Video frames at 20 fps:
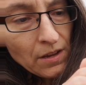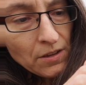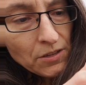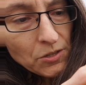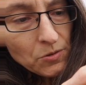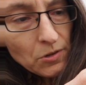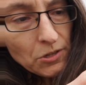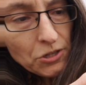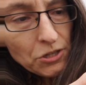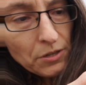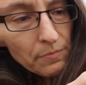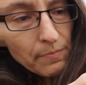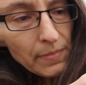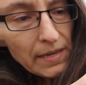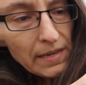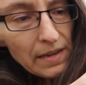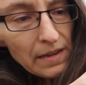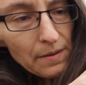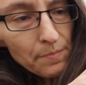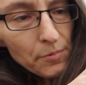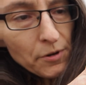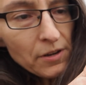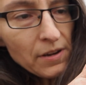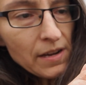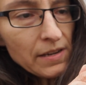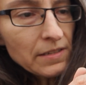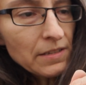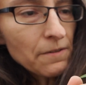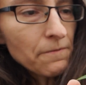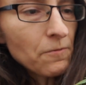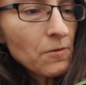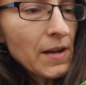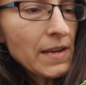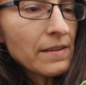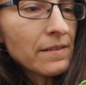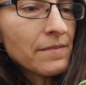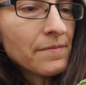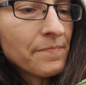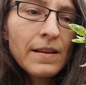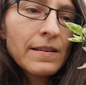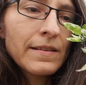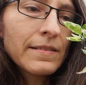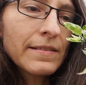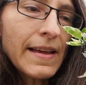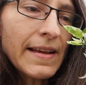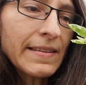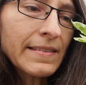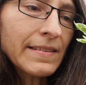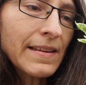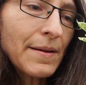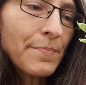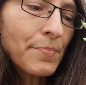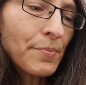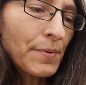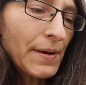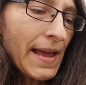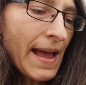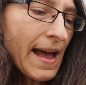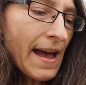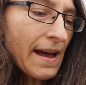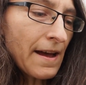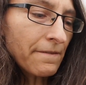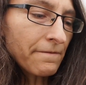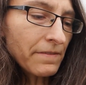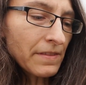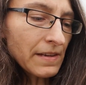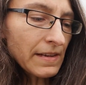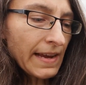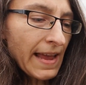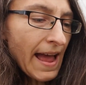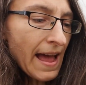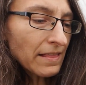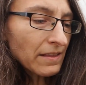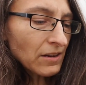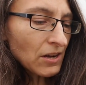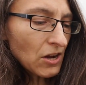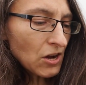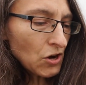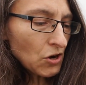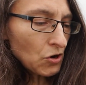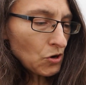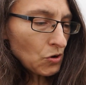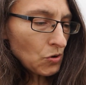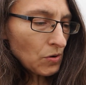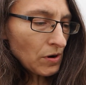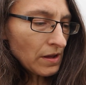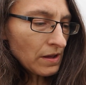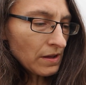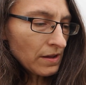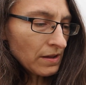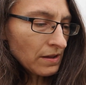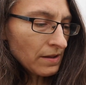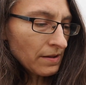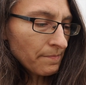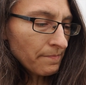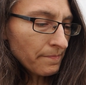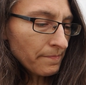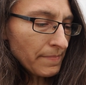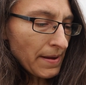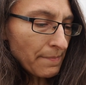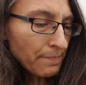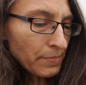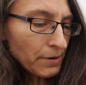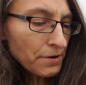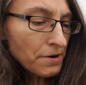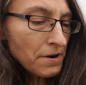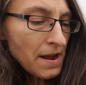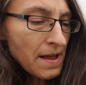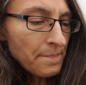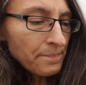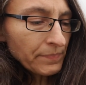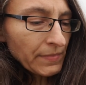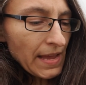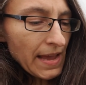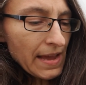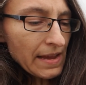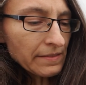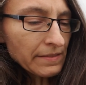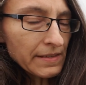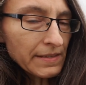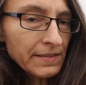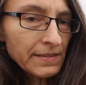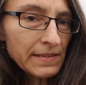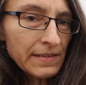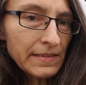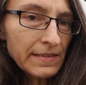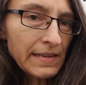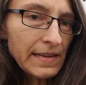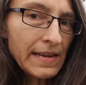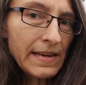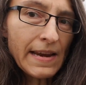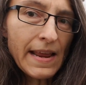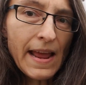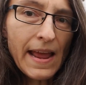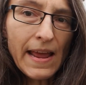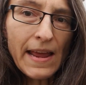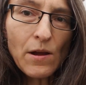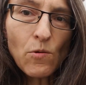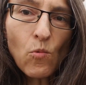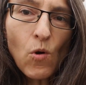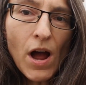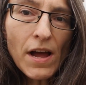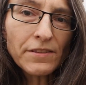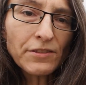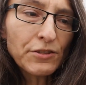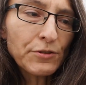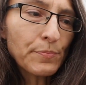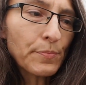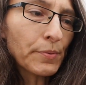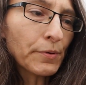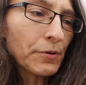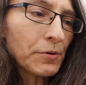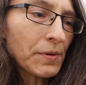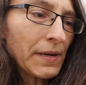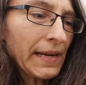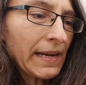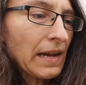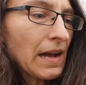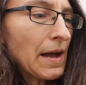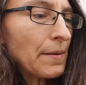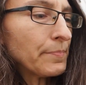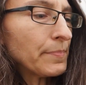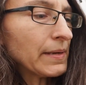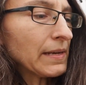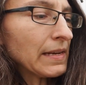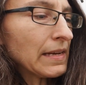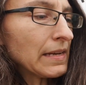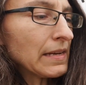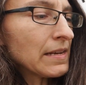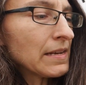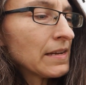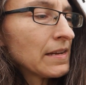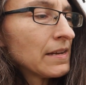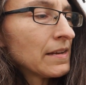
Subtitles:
so it should be a productive one. Next up we have the Calico pepper, and this is in a Watts Brewing Company